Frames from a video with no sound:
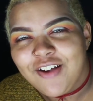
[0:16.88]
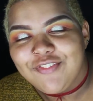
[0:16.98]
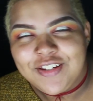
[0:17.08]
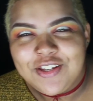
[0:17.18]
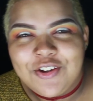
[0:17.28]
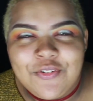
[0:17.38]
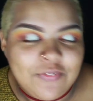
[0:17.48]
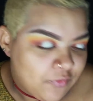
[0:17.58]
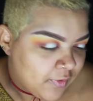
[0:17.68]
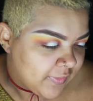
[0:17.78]
video
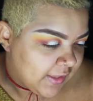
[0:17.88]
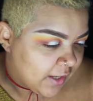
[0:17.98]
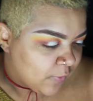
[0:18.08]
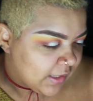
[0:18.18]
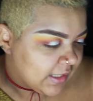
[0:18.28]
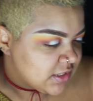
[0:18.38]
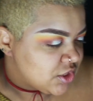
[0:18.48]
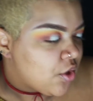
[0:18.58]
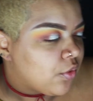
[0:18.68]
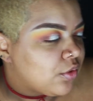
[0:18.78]
for the
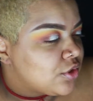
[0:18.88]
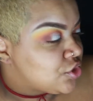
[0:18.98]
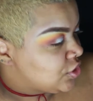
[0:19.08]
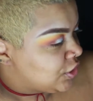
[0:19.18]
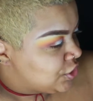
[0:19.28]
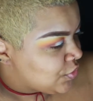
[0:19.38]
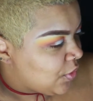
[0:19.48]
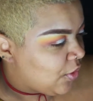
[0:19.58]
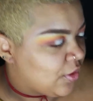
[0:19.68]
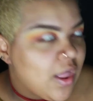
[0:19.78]
NYX Total
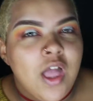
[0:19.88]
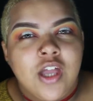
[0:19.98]
Control